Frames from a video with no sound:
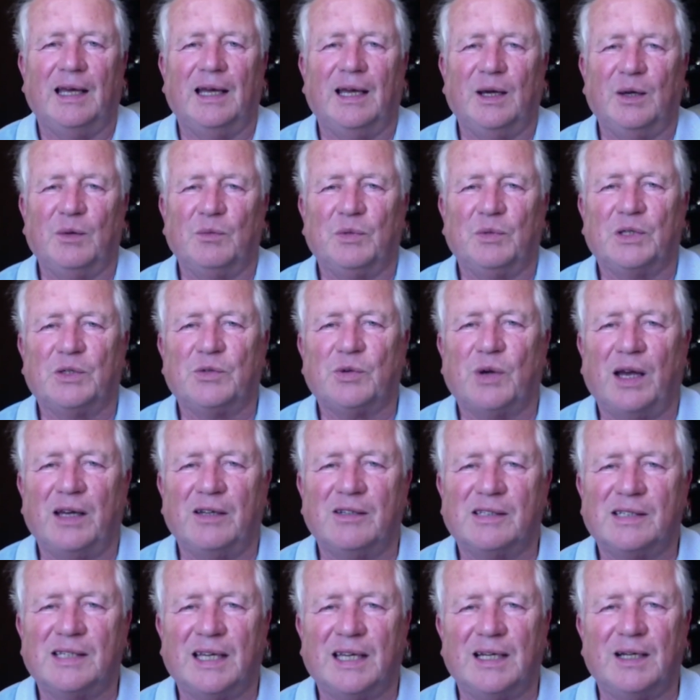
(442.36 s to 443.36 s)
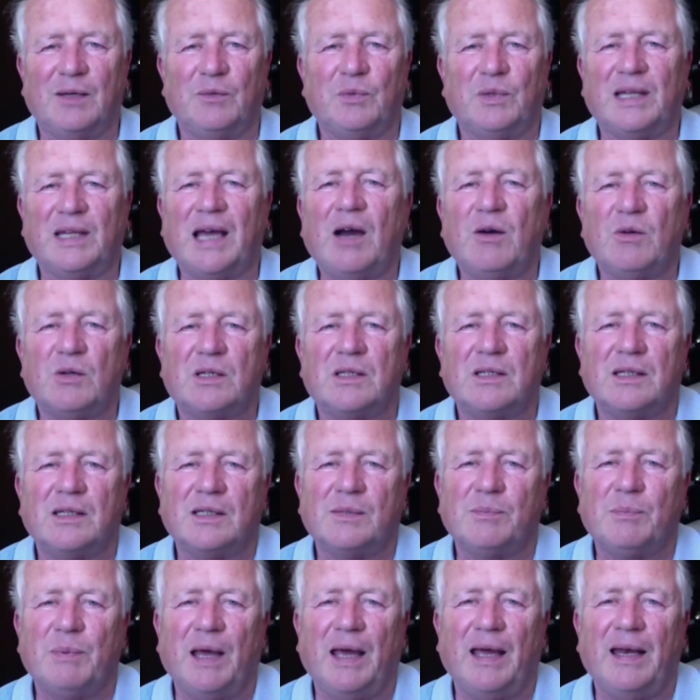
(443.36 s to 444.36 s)
we try to settle without
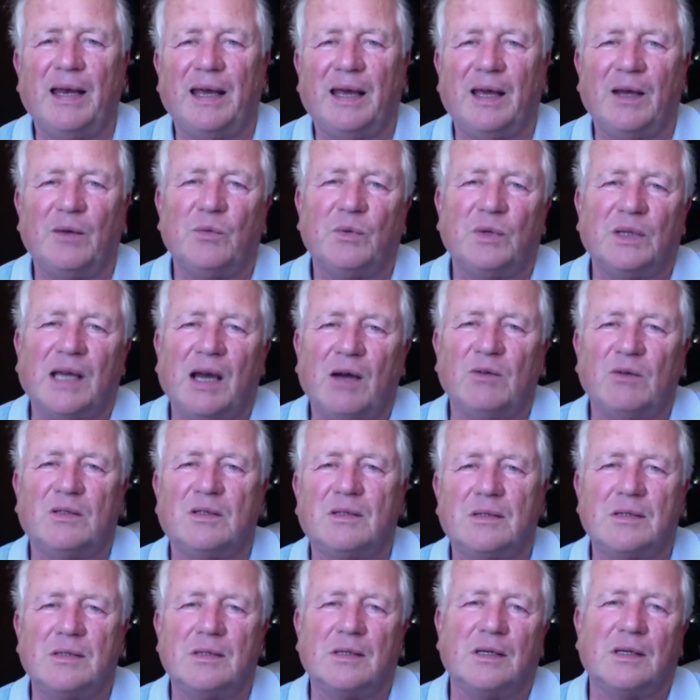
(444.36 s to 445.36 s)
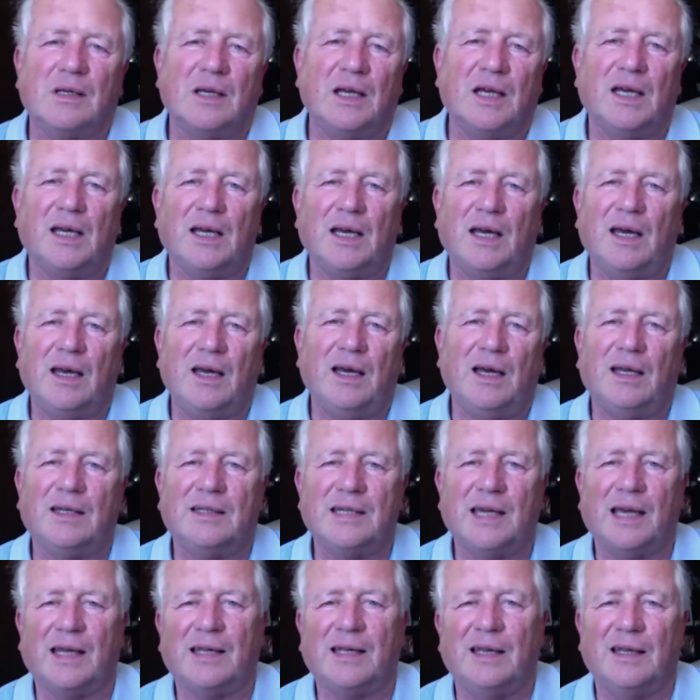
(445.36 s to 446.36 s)
explaining and without
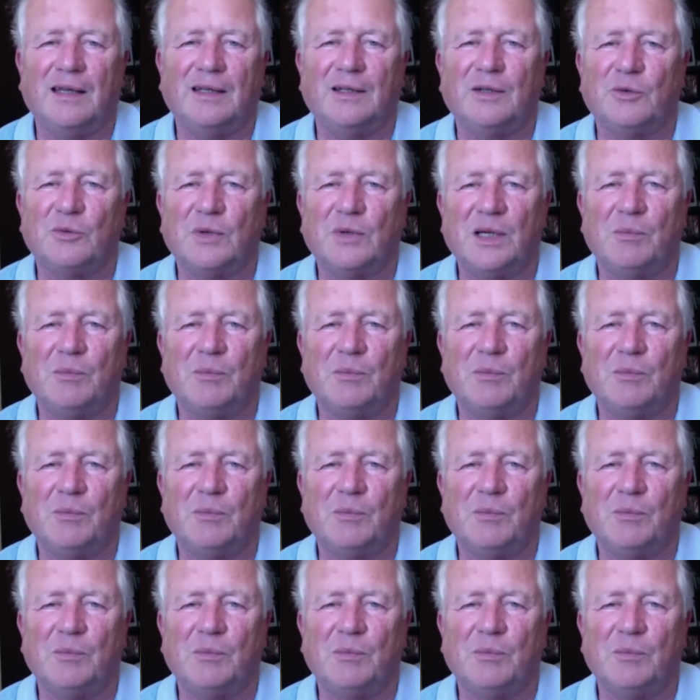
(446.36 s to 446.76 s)
attacking the real